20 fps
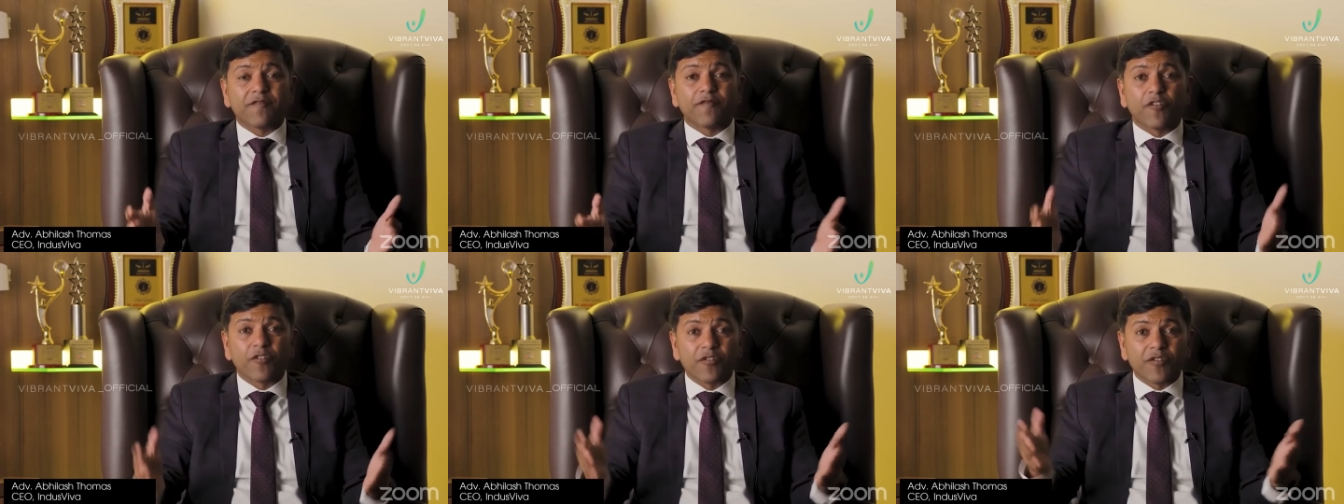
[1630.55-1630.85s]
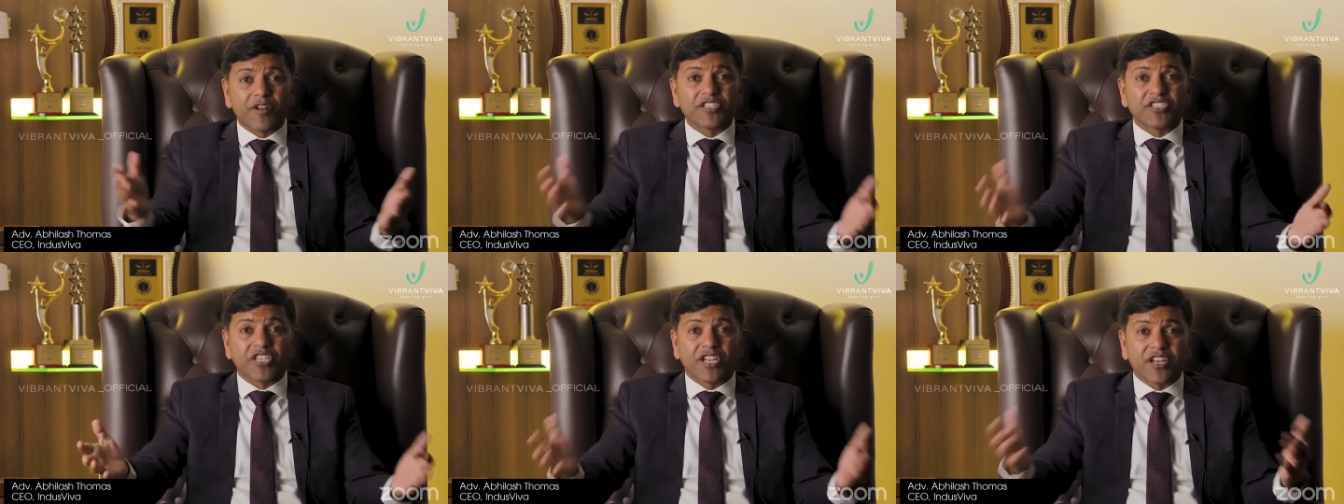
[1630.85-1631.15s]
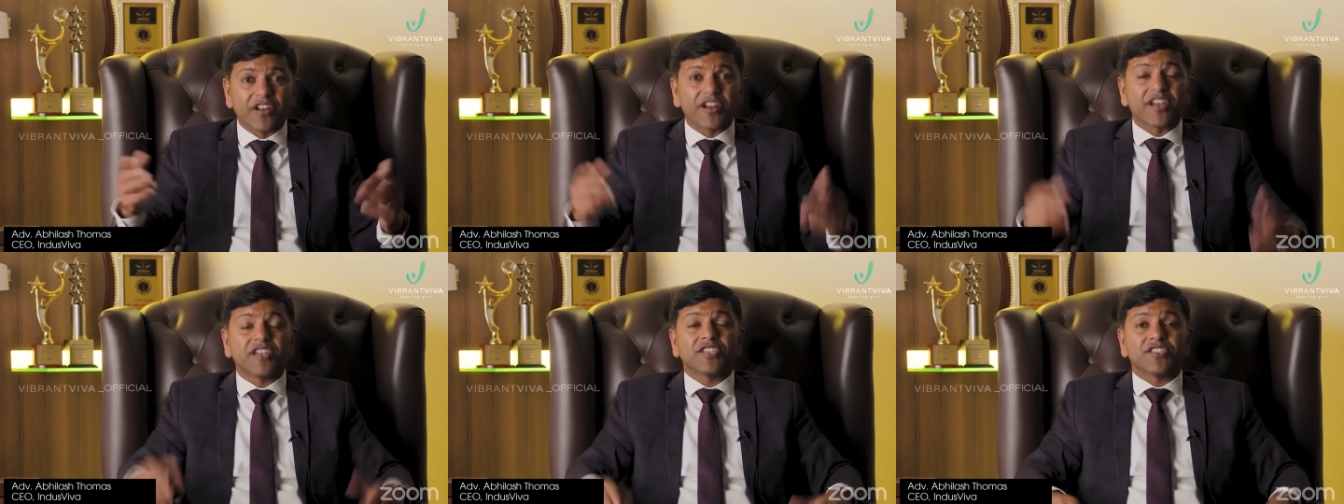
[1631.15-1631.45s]
for your
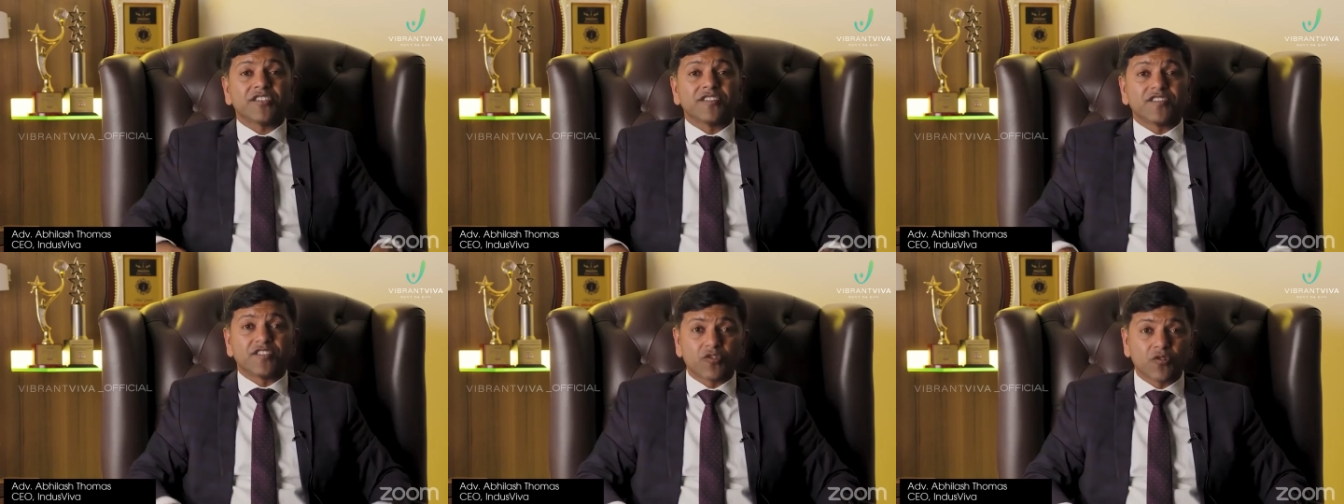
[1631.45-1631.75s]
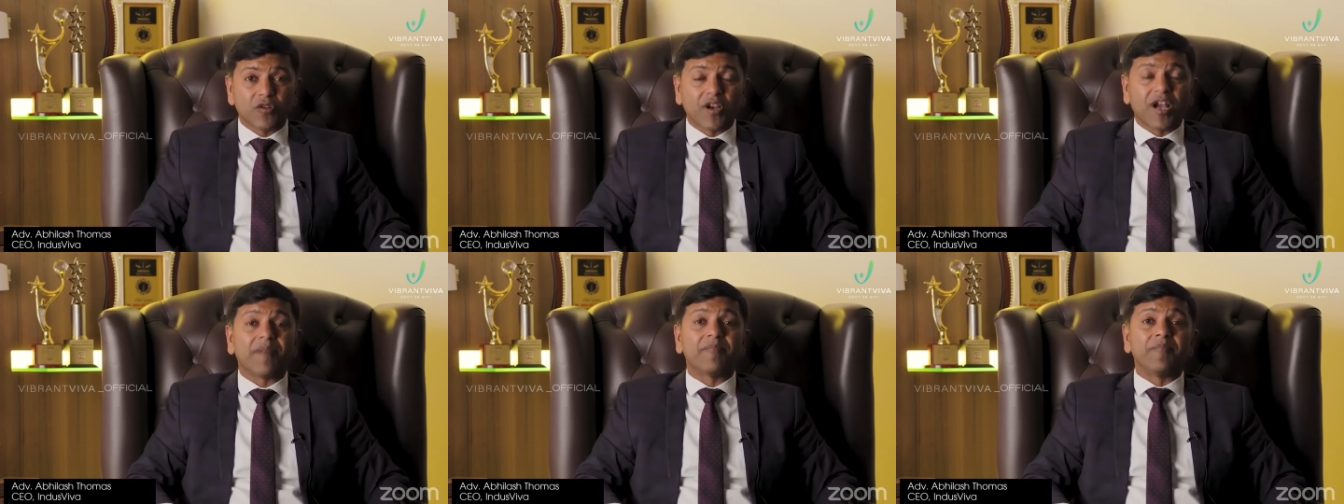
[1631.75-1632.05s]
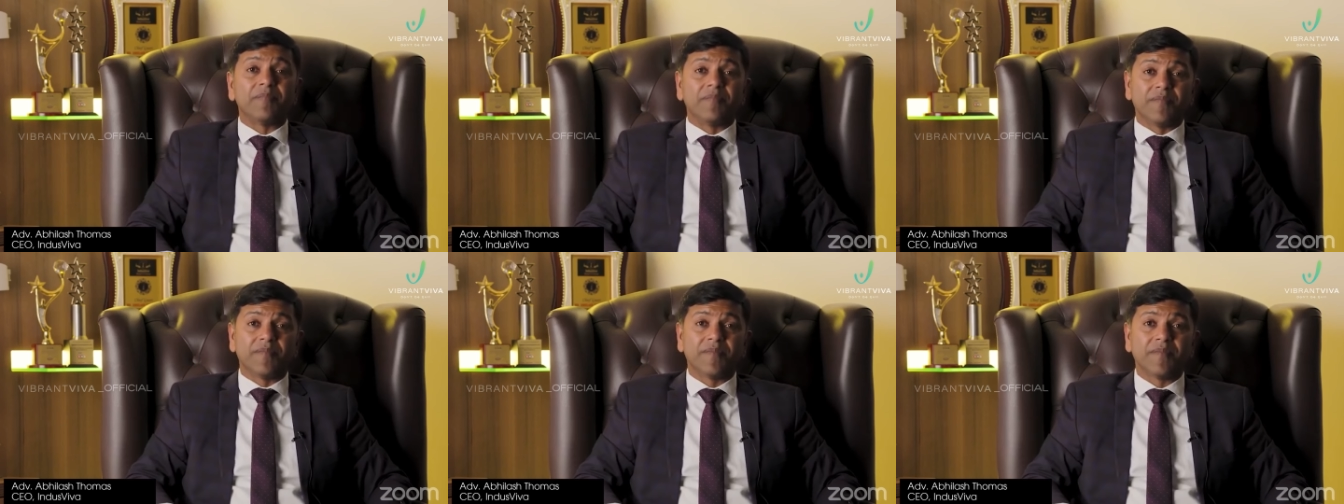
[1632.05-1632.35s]
generations to
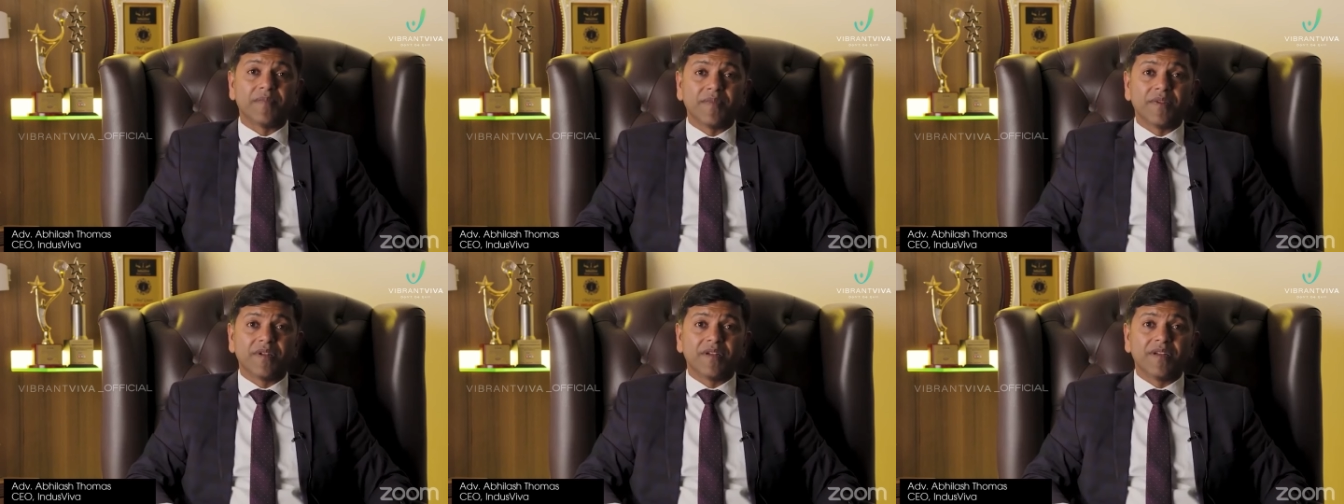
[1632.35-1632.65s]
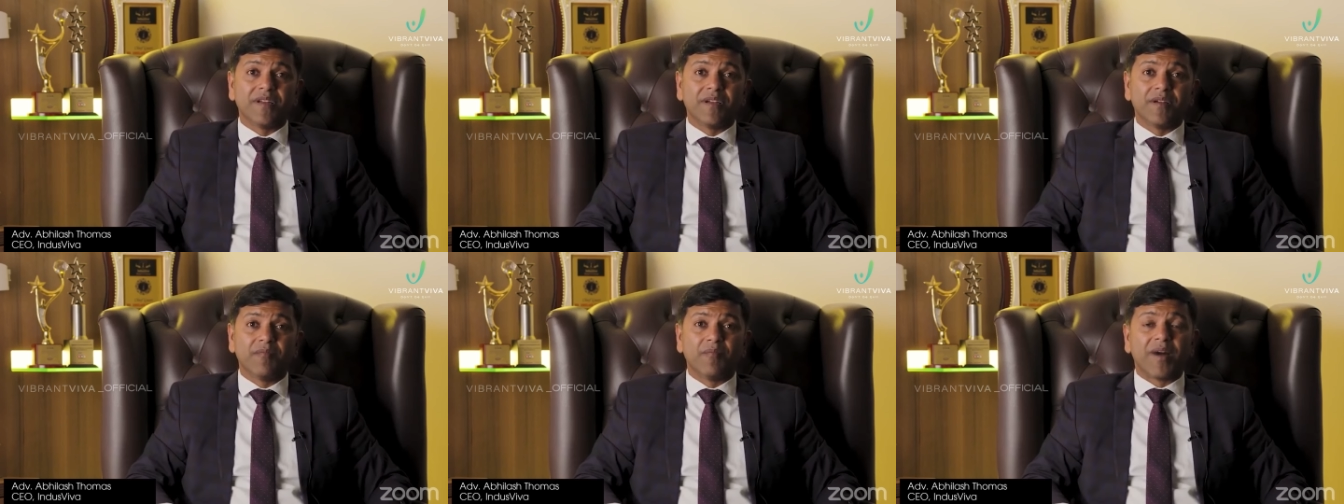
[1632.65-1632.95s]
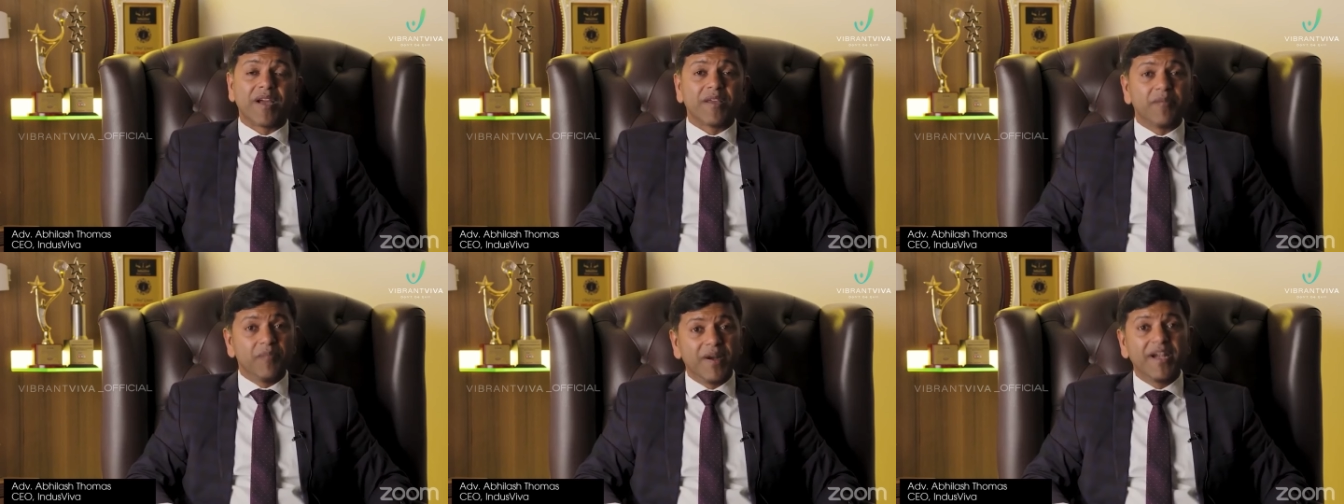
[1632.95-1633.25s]
come
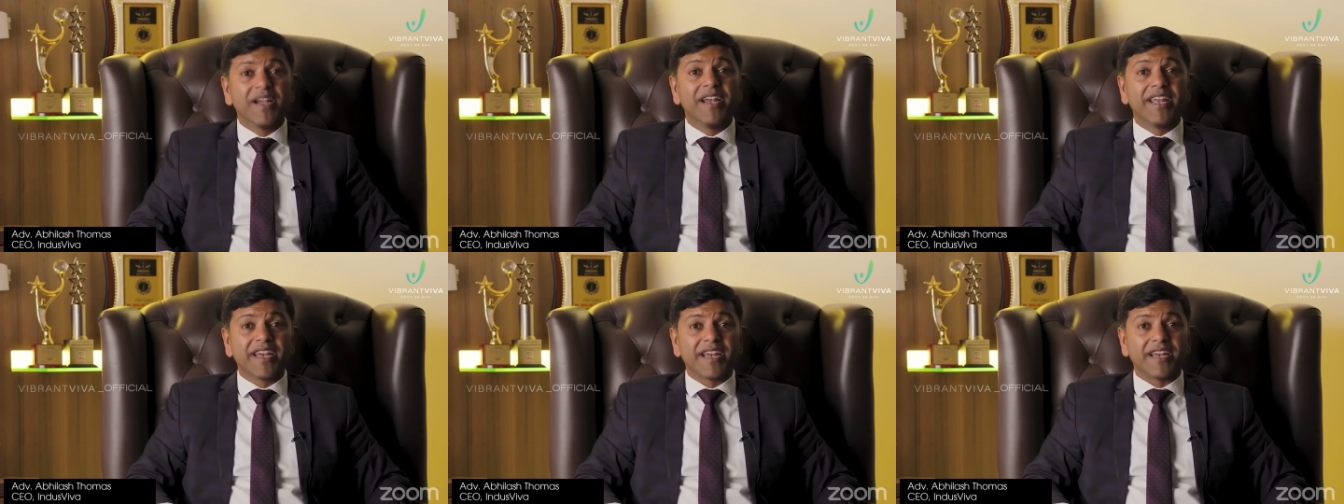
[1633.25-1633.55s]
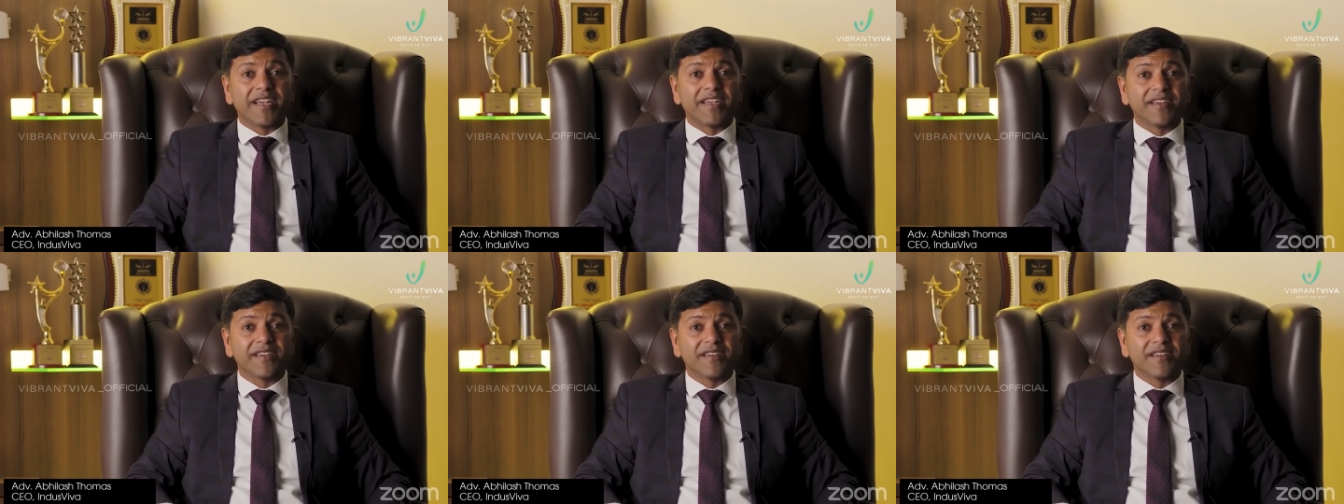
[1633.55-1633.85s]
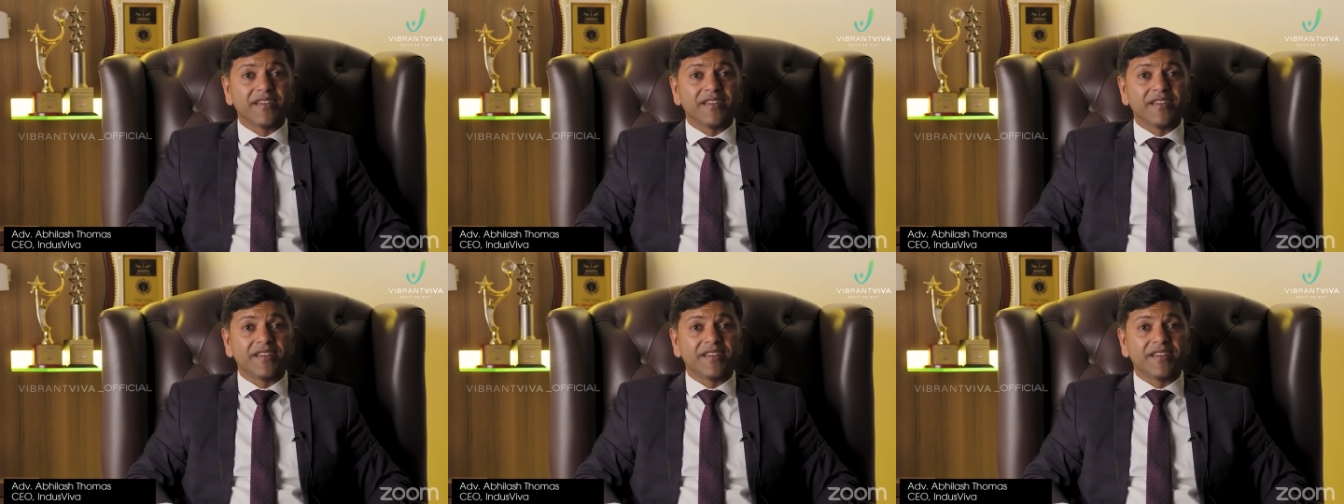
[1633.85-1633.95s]
by building it.